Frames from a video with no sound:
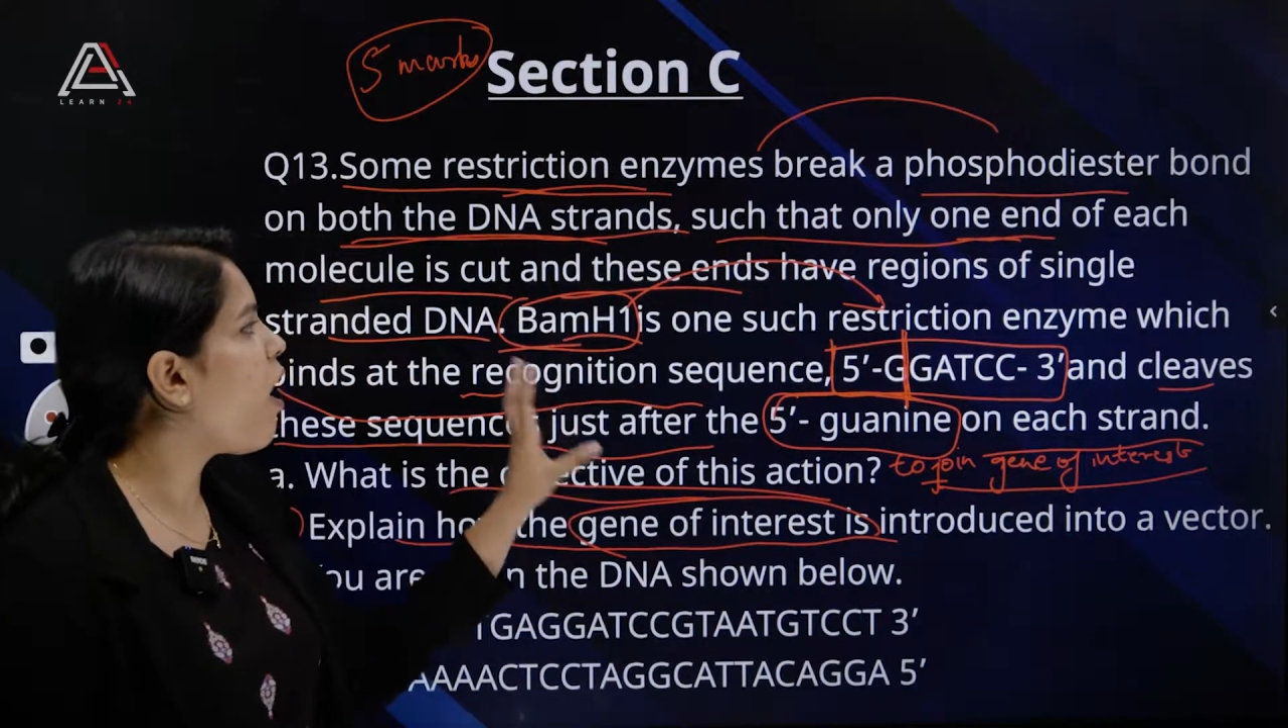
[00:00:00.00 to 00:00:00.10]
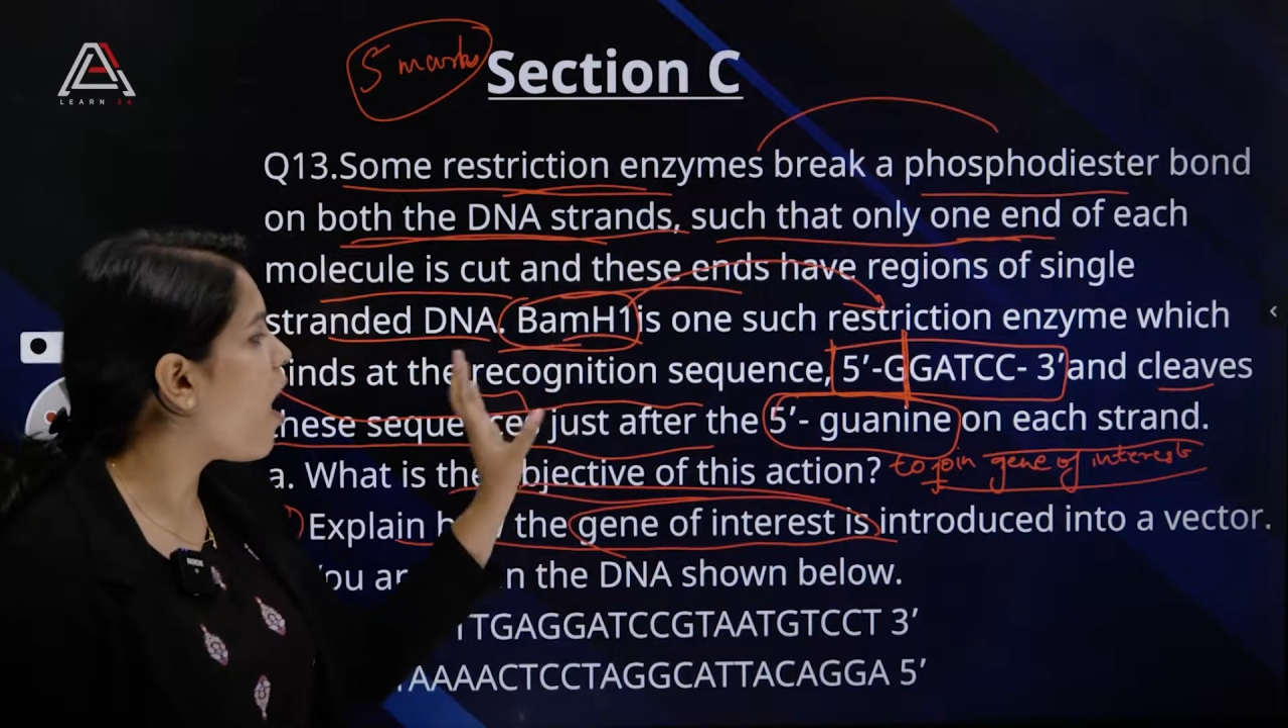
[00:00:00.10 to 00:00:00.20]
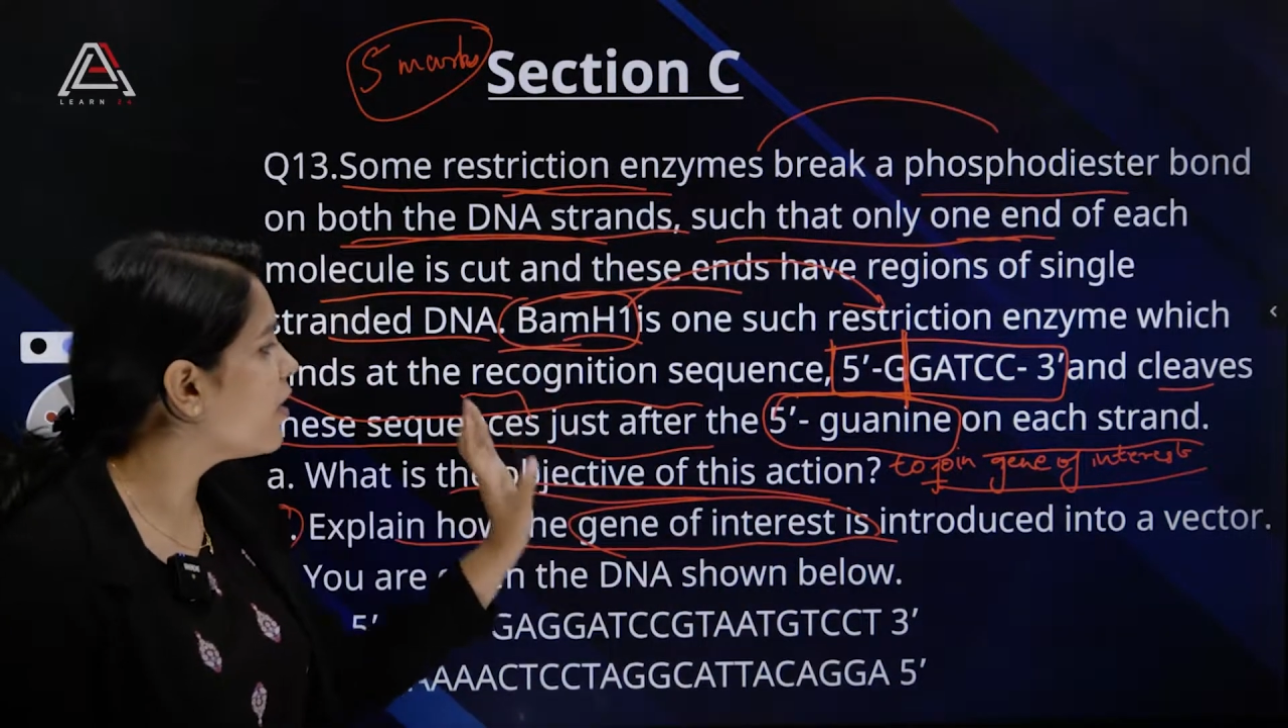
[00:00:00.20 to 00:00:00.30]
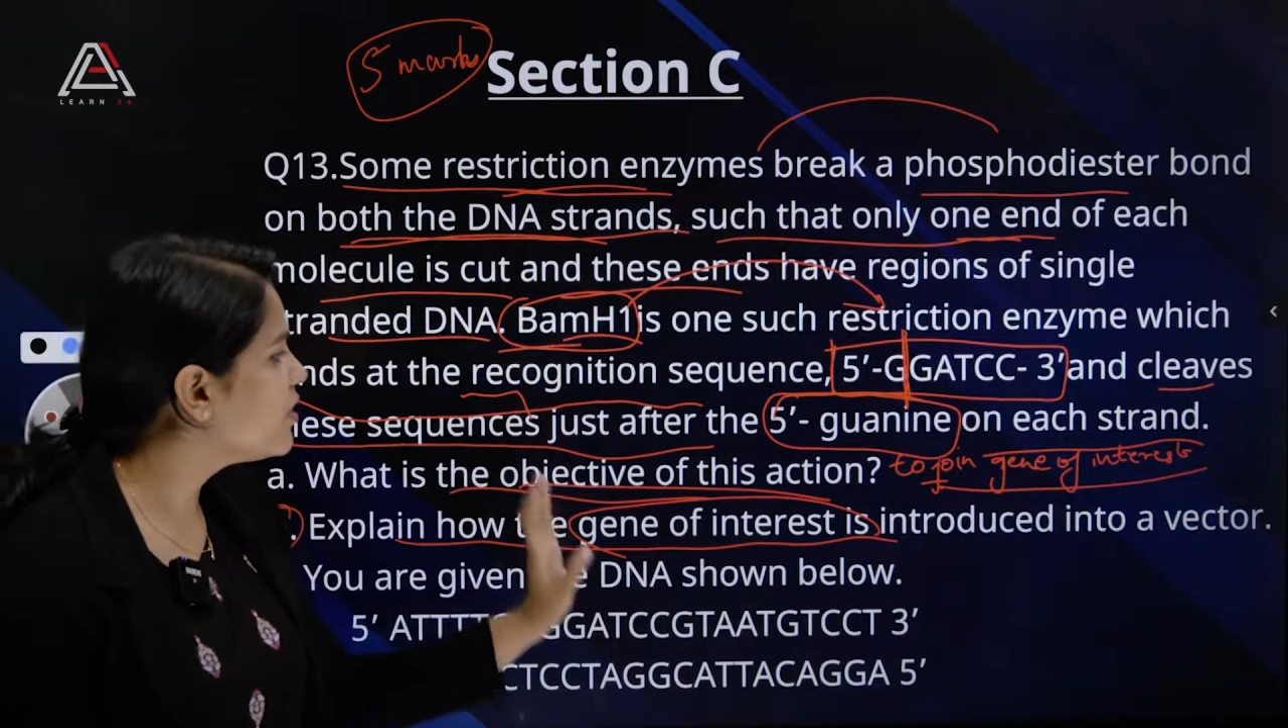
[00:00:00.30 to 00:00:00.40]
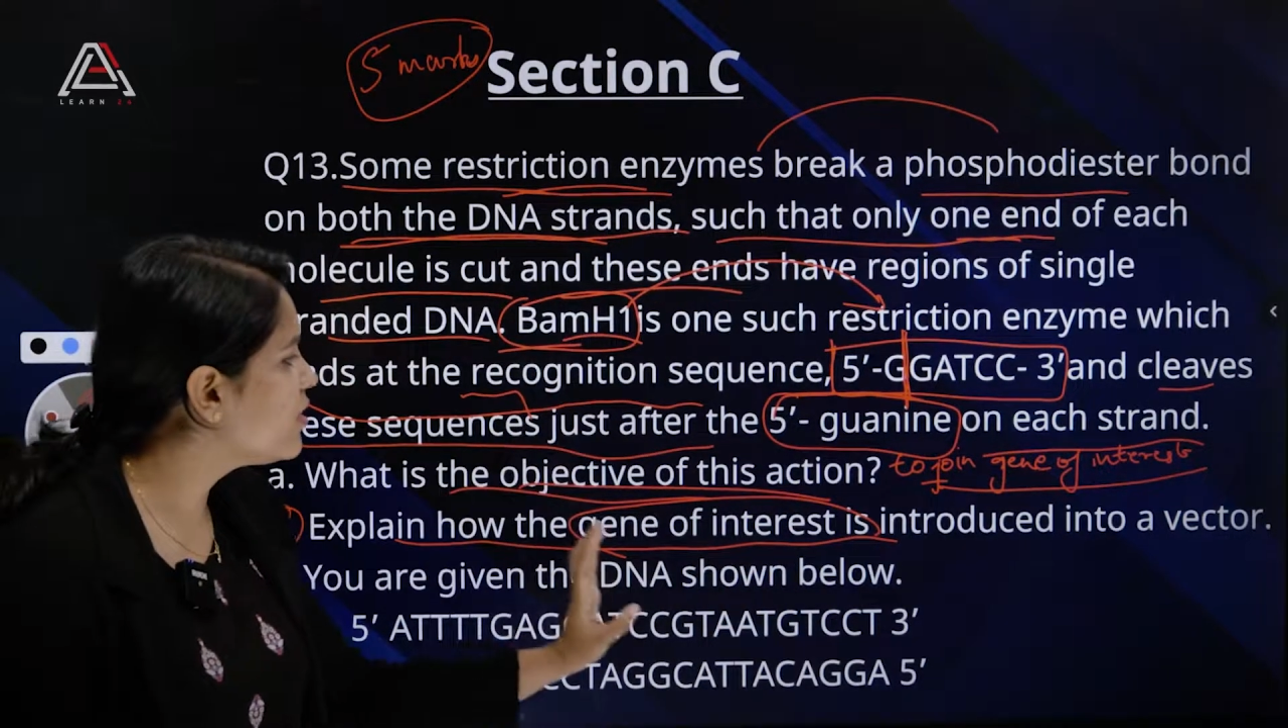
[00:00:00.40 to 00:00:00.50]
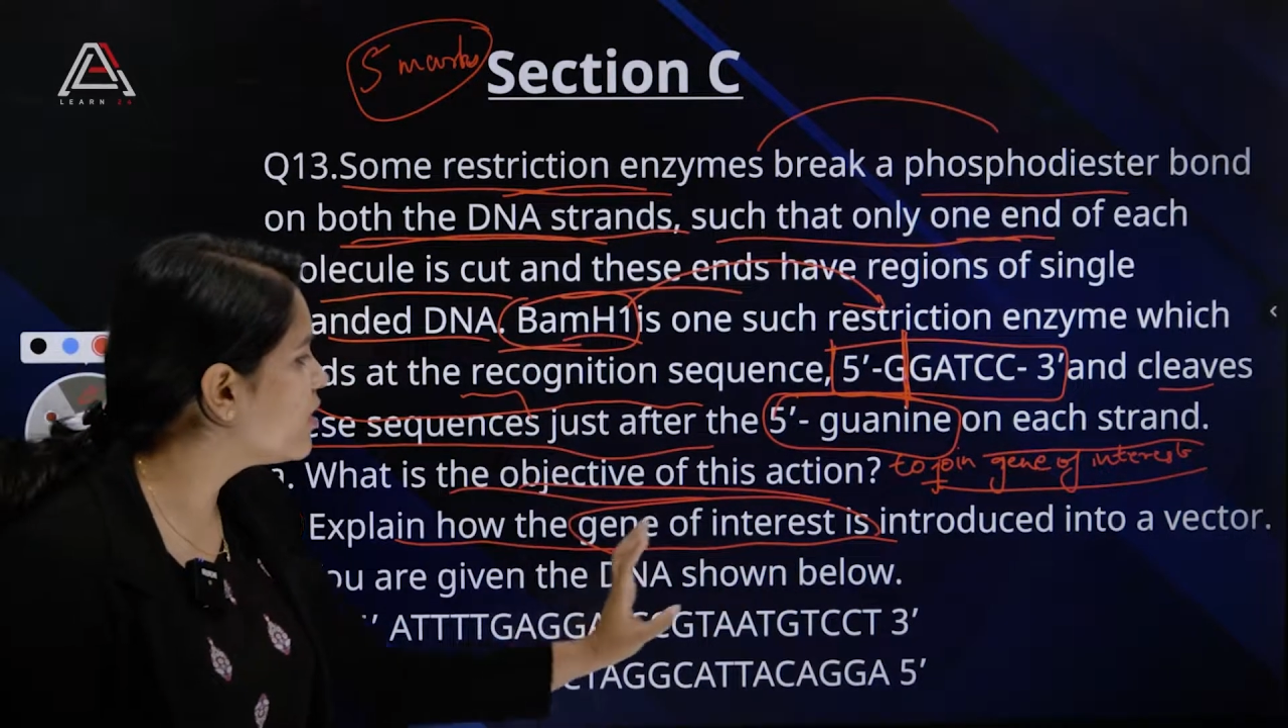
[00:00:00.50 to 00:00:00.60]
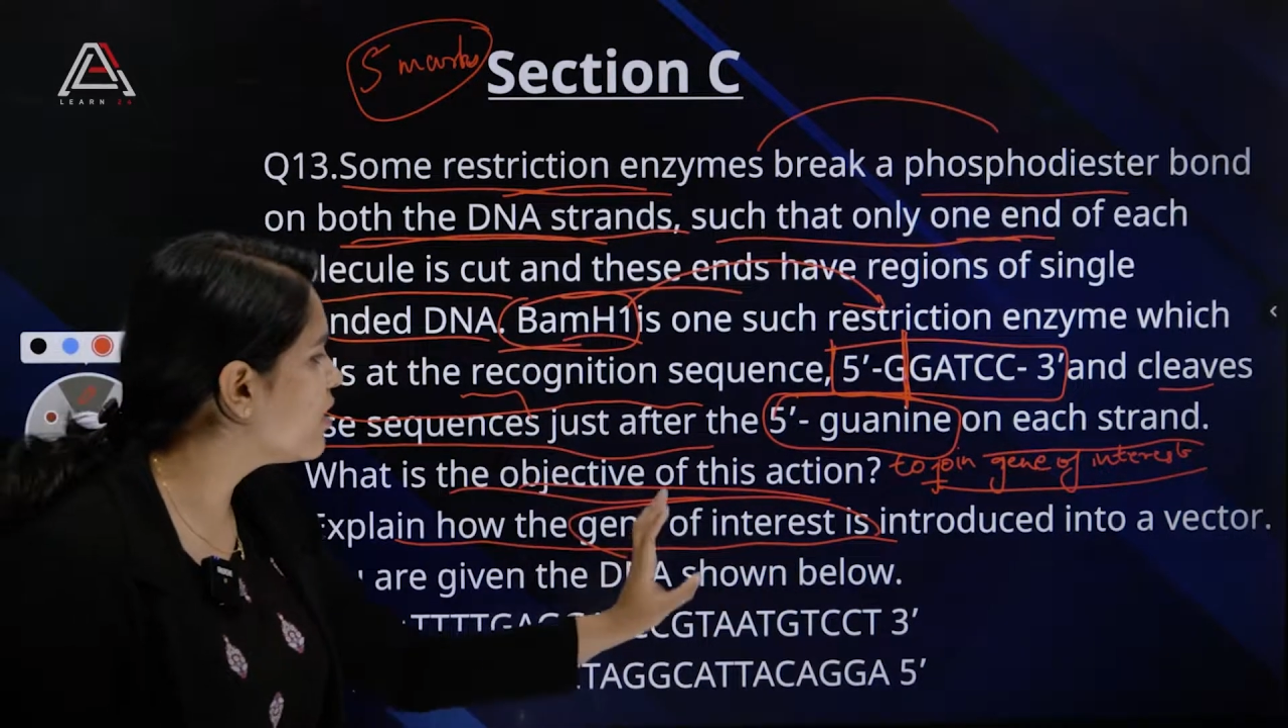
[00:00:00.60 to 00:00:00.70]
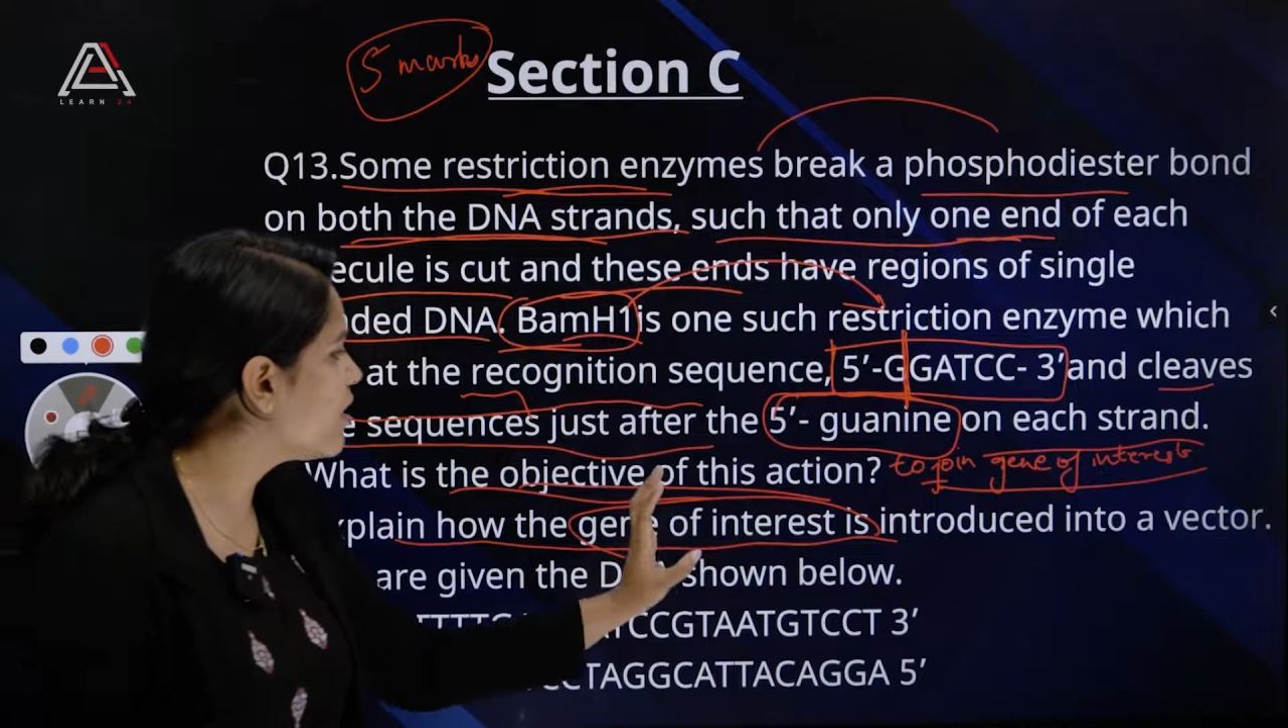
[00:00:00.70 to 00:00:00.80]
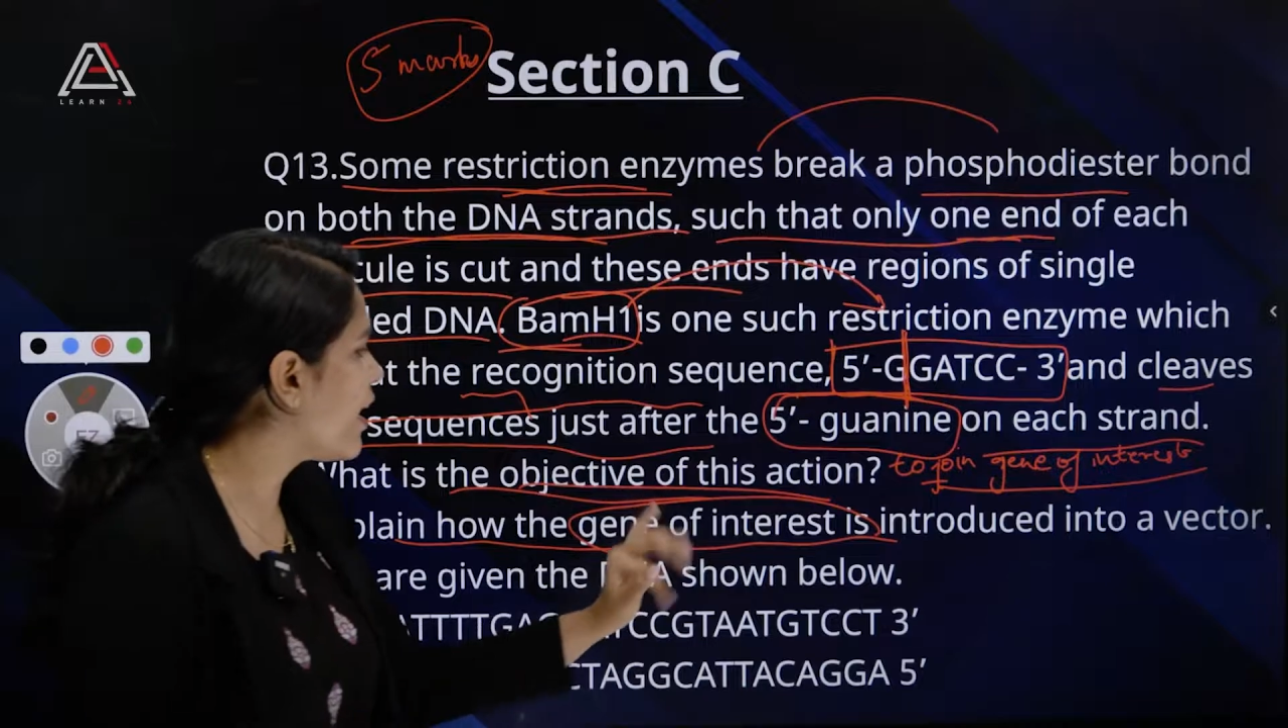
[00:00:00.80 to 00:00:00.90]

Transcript: answer